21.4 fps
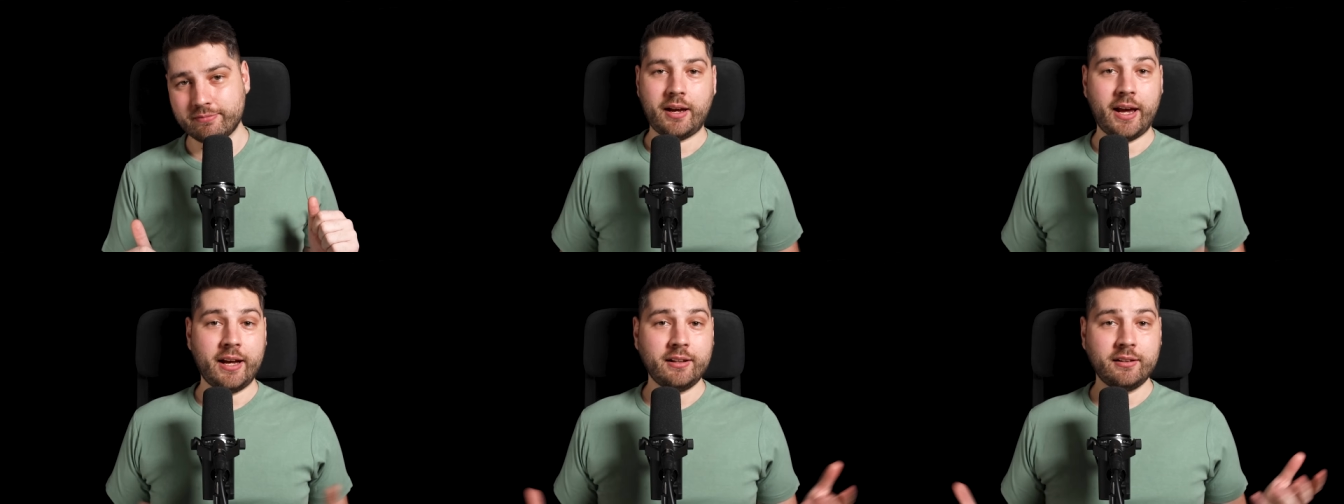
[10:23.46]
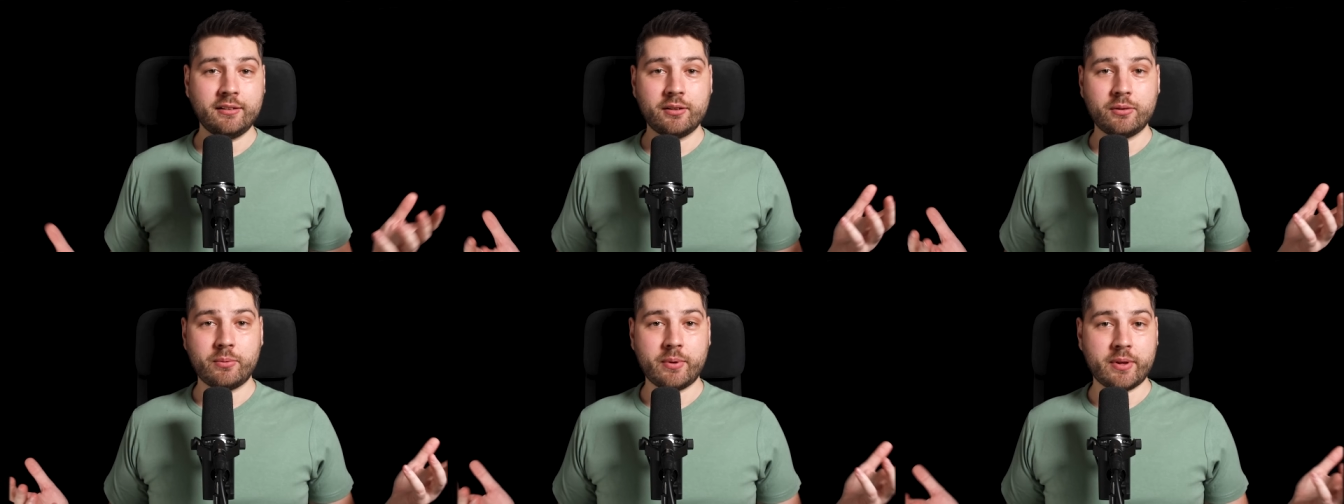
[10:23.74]

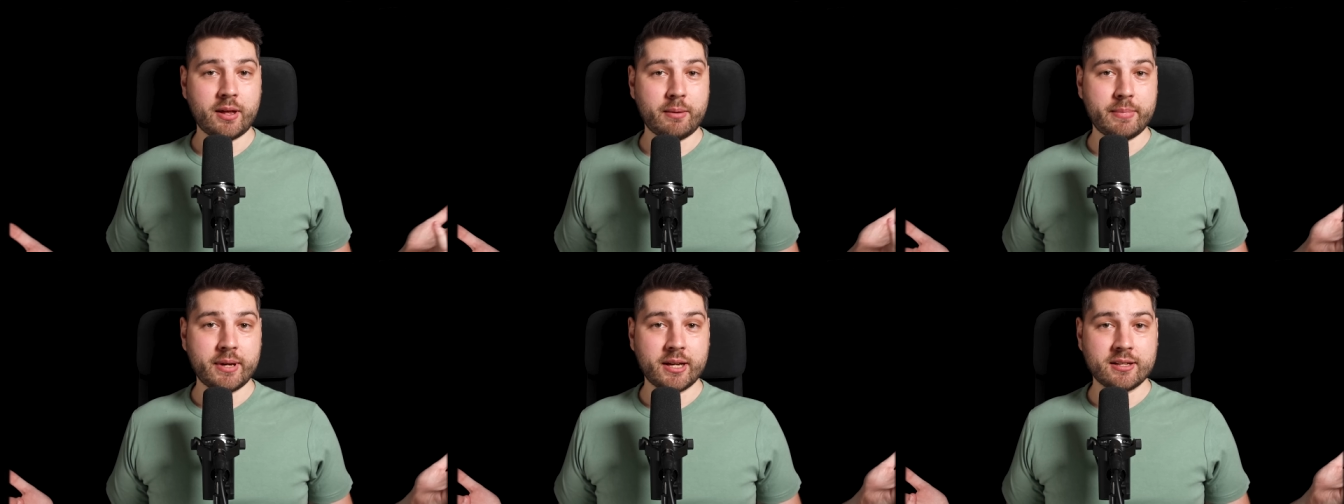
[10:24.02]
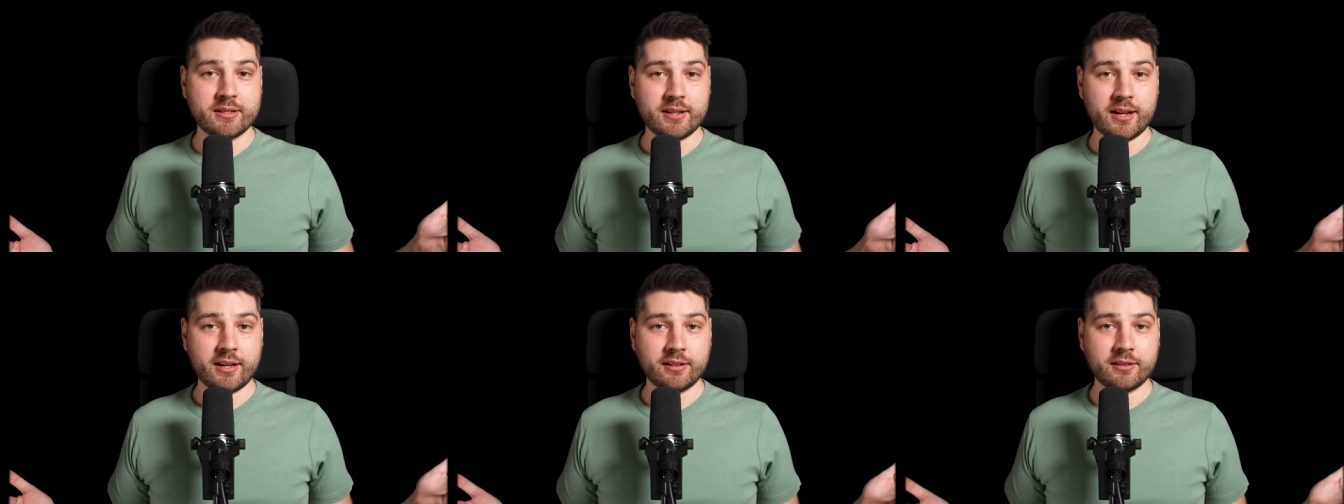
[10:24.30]
And with that being
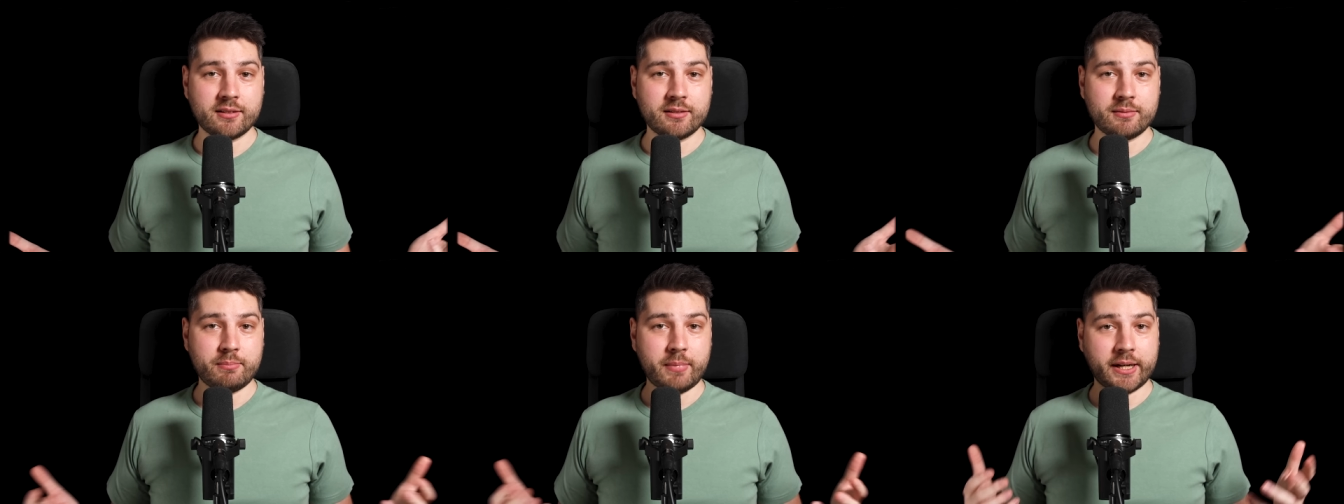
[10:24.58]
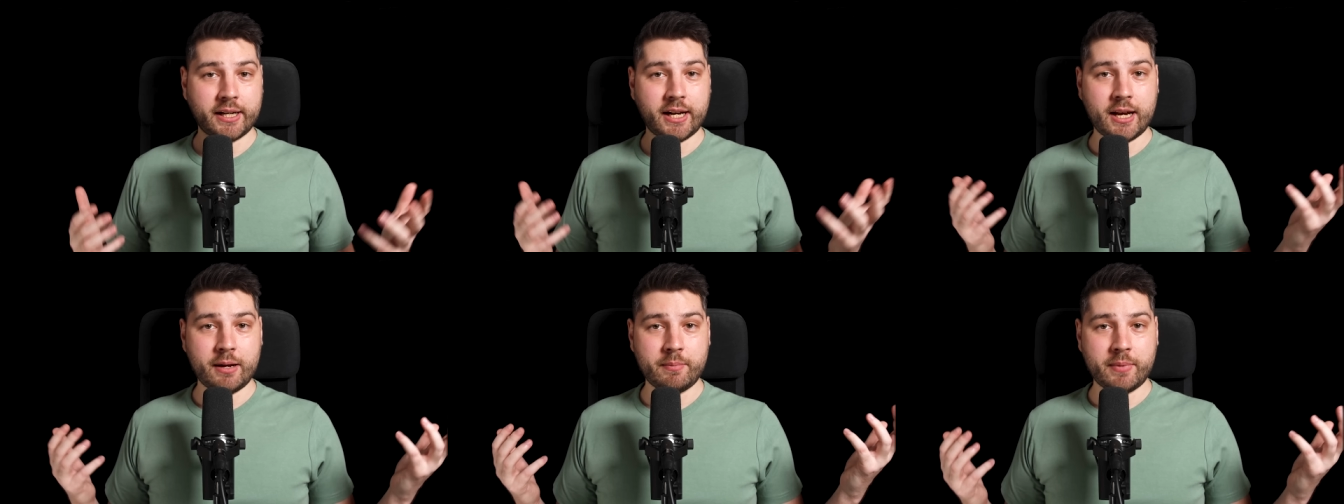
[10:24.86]
said, my
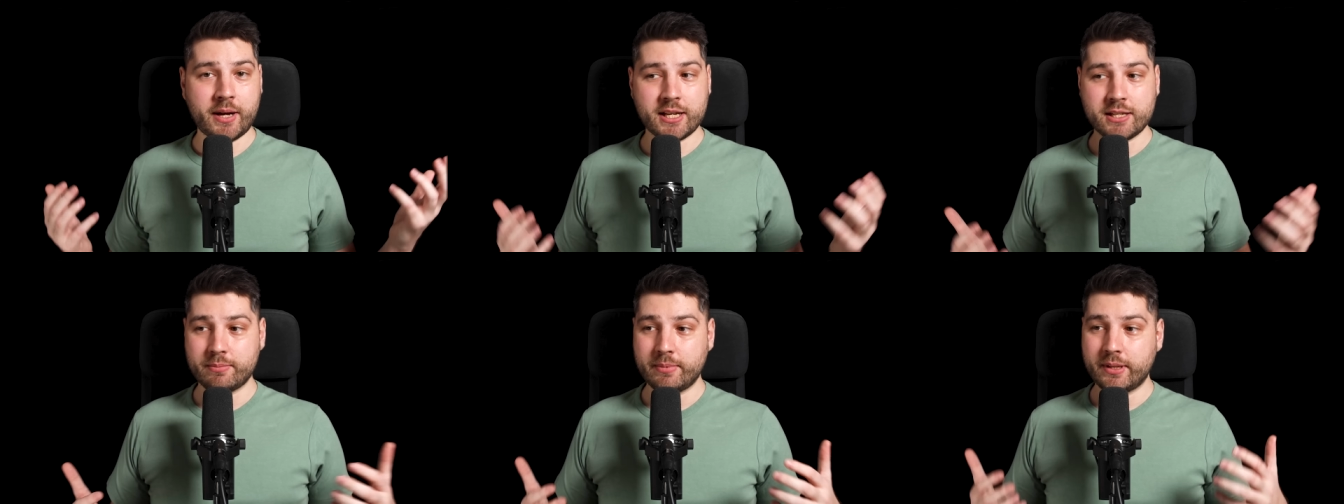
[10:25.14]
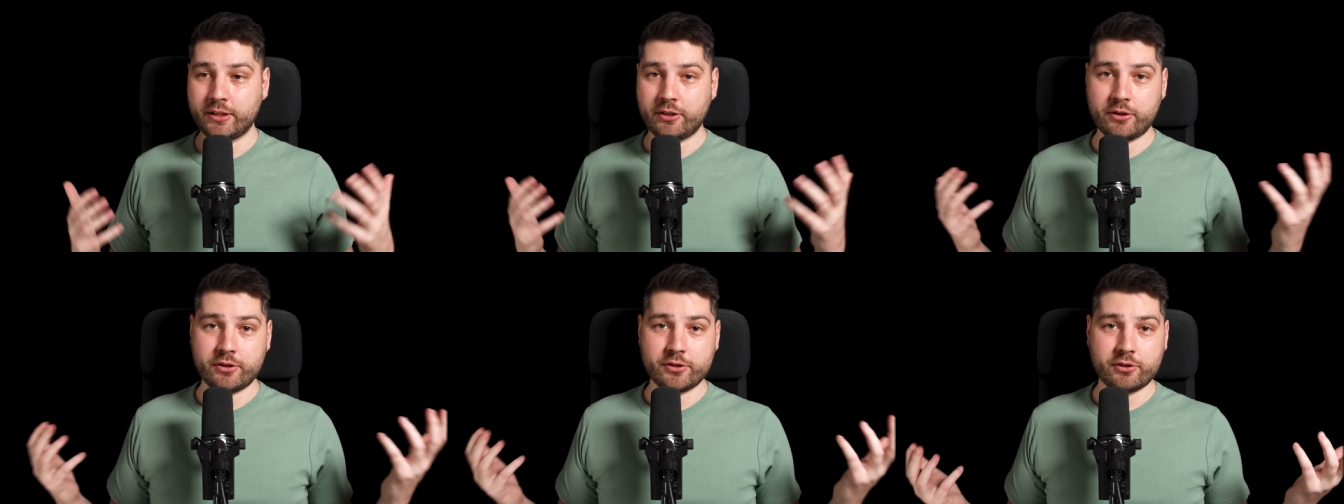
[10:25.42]
name has been
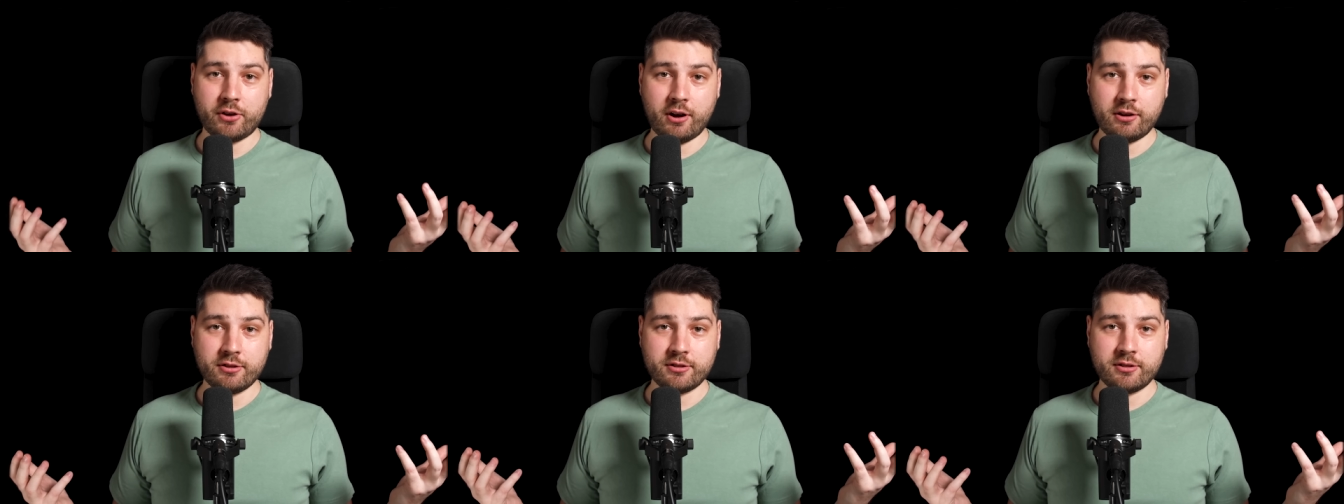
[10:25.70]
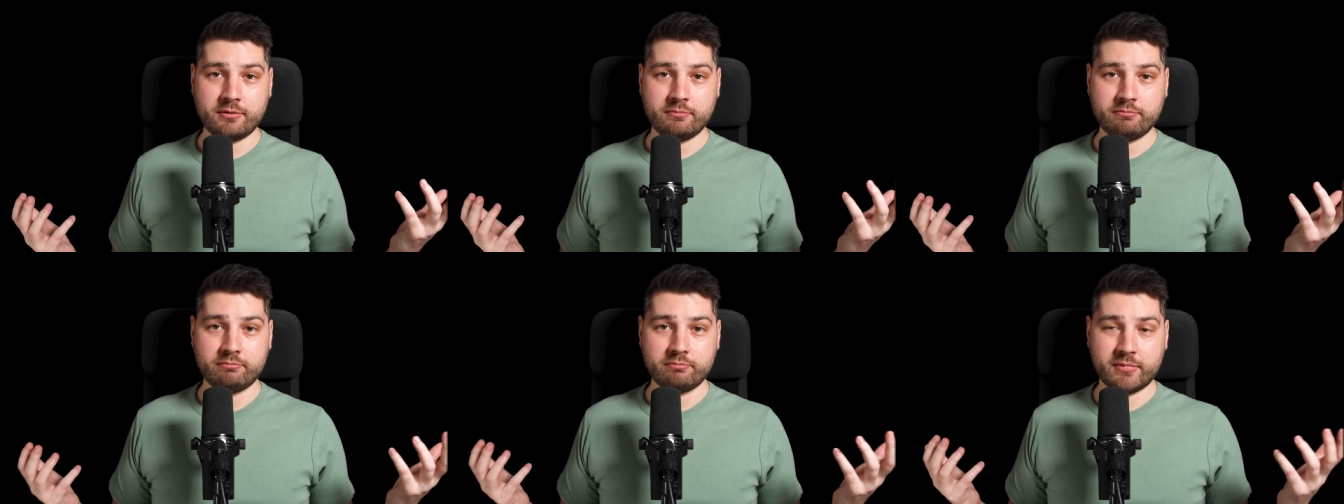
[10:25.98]
Darius Cosden.